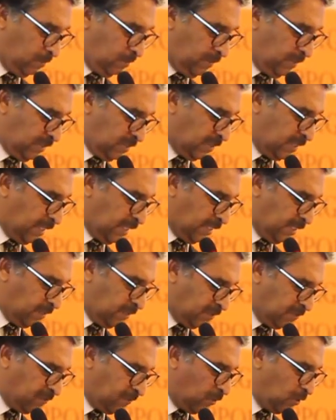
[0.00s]
discourage
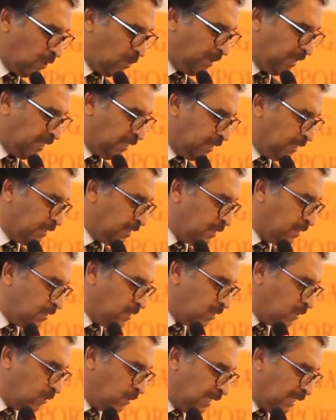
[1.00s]
this phenomena
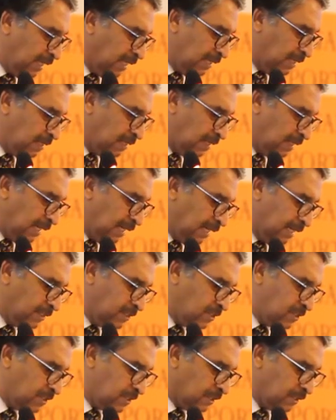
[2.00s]
to a
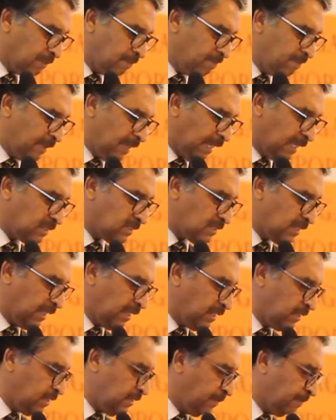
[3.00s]
large
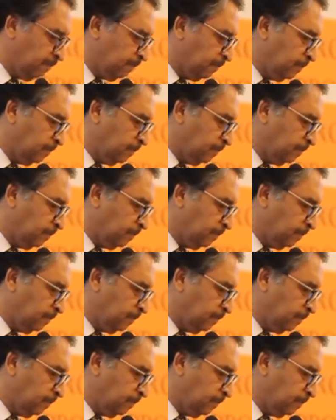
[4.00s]
extent.